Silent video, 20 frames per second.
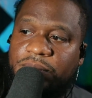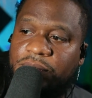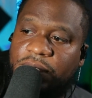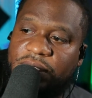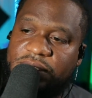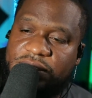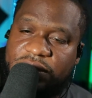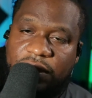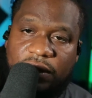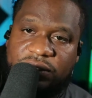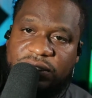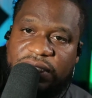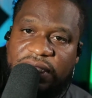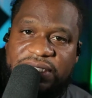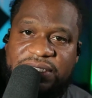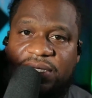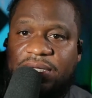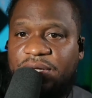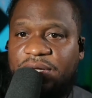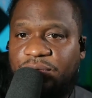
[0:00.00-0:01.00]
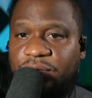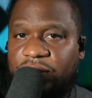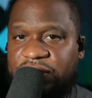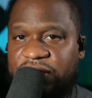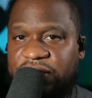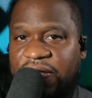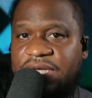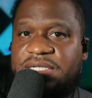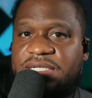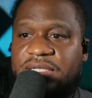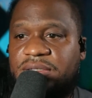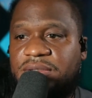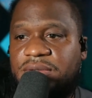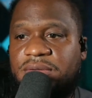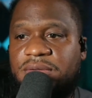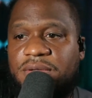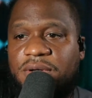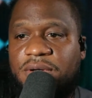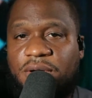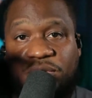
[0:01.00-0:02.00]
songs that's still in rotation
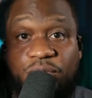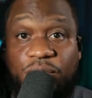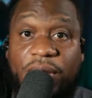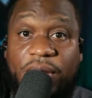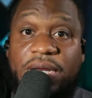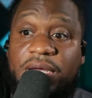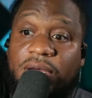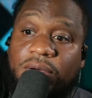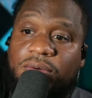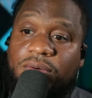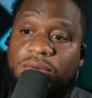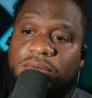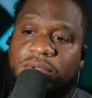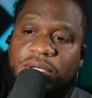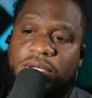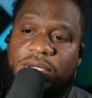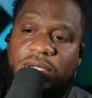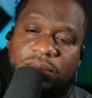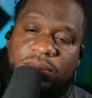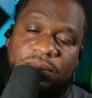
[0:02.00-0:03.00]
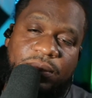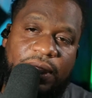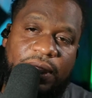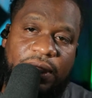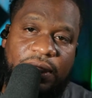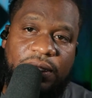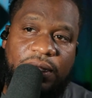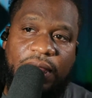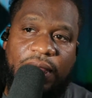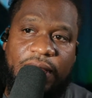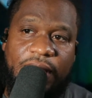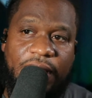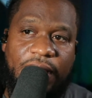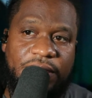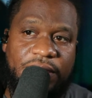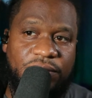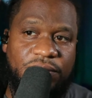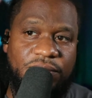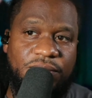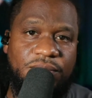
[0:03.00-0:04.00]
on the radio. And I
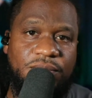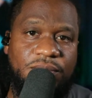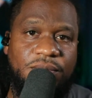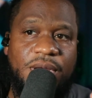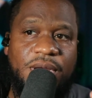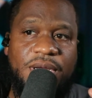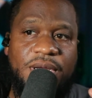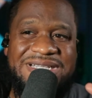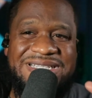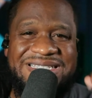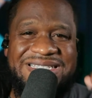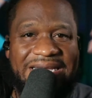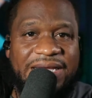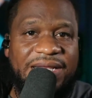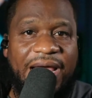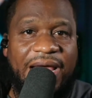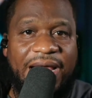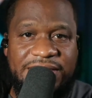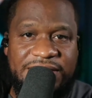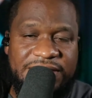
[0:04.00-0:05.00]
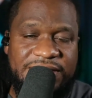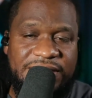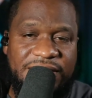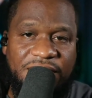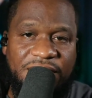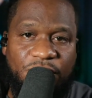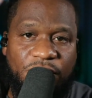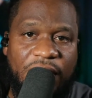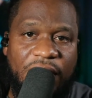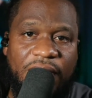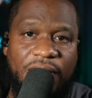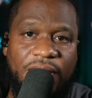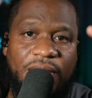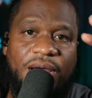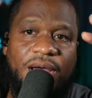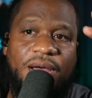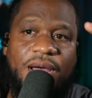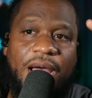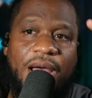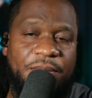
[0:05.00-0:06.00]
do sync licensing, where
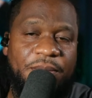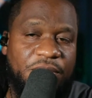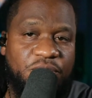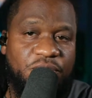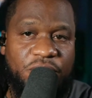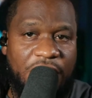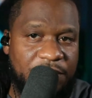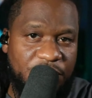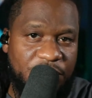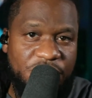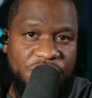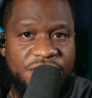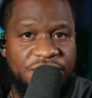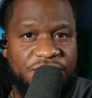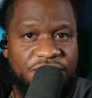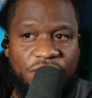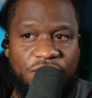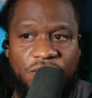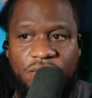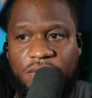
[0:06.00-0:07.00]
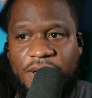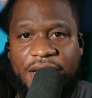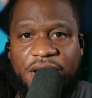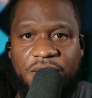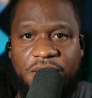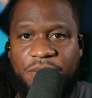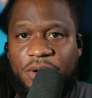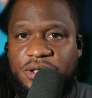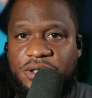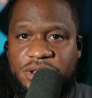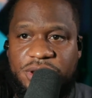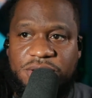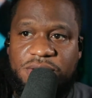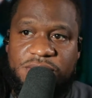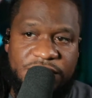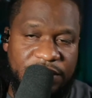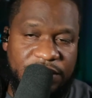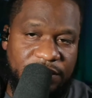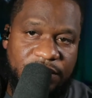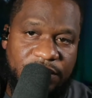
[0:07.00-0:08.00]
I create music for like
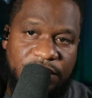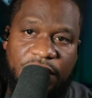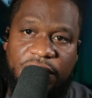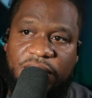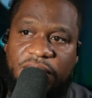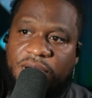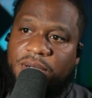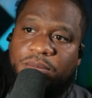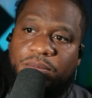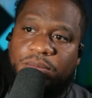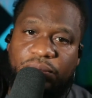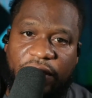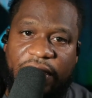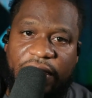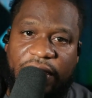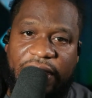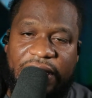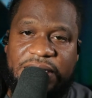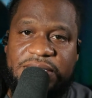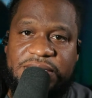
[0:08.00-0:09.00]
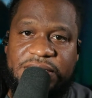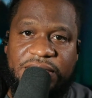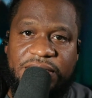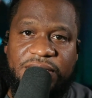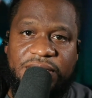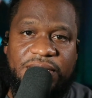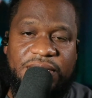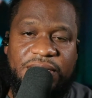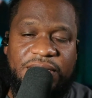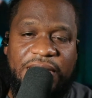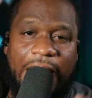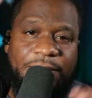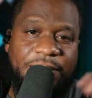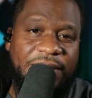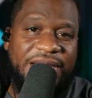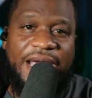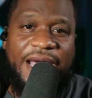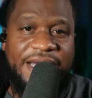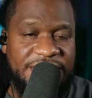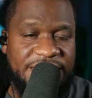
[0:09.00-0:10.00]
commercials and brands and
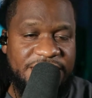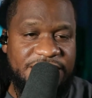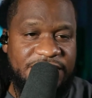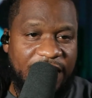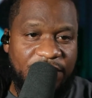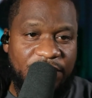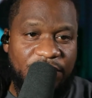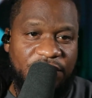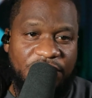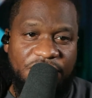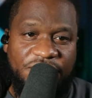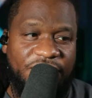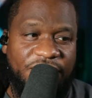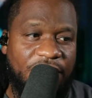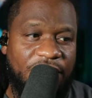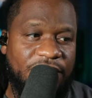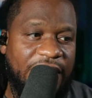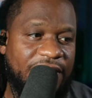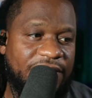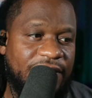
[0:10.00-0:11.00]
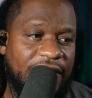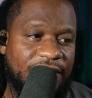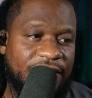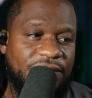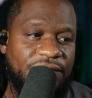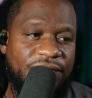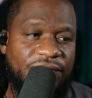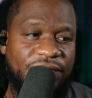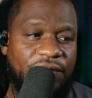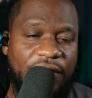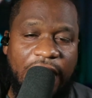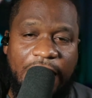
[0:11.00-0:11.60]
applications, like on your phone. I have like 4